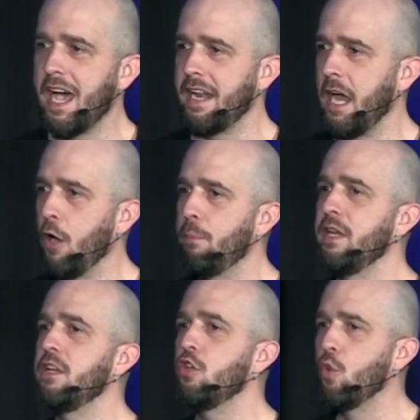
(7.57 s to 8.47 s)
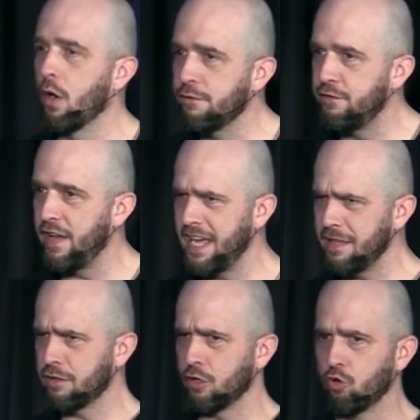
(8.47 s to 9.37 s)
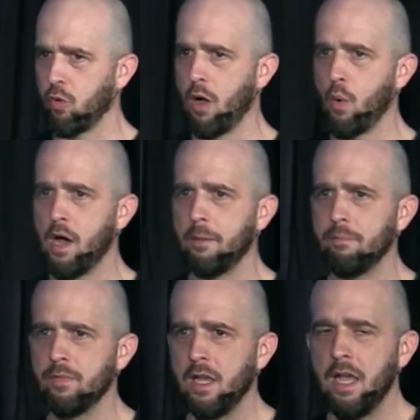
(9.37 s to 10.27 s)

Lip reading: at helping your faith grow up,